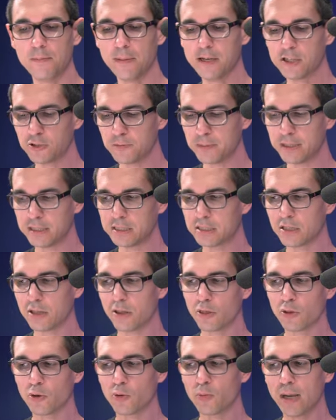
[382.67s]
measurements
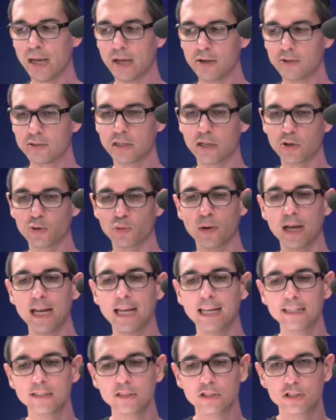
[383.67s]
throughout a
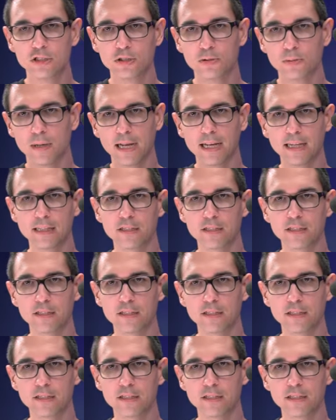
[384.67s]
range, right?